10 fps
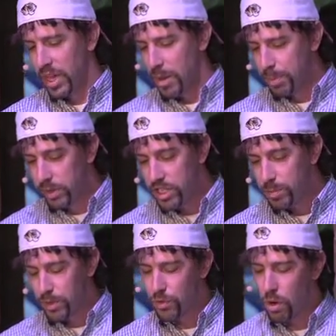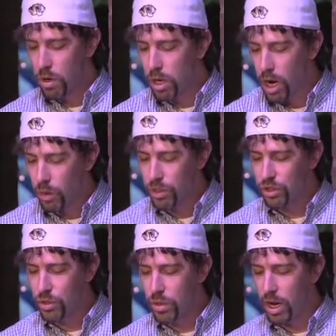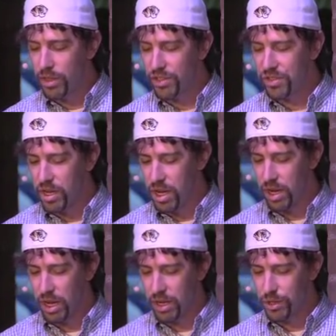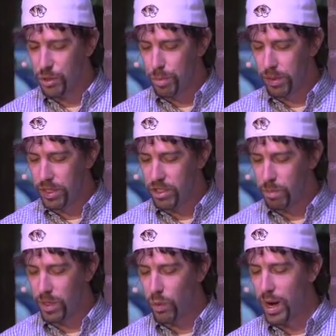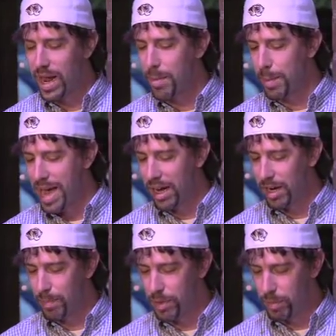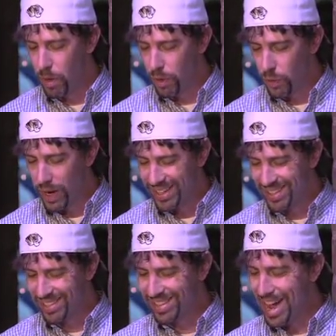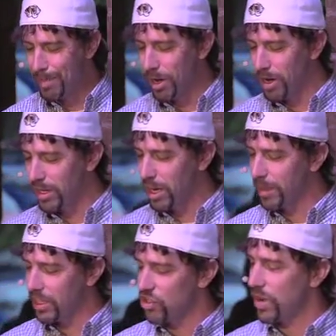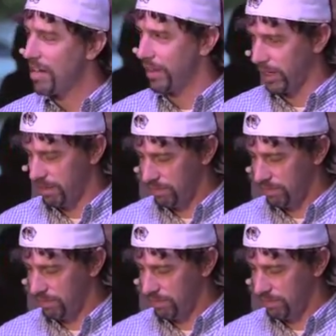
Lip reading: A police patrol car was soon on the scene, and 2 policemen ran back up the motorway to stop oncoming traffic.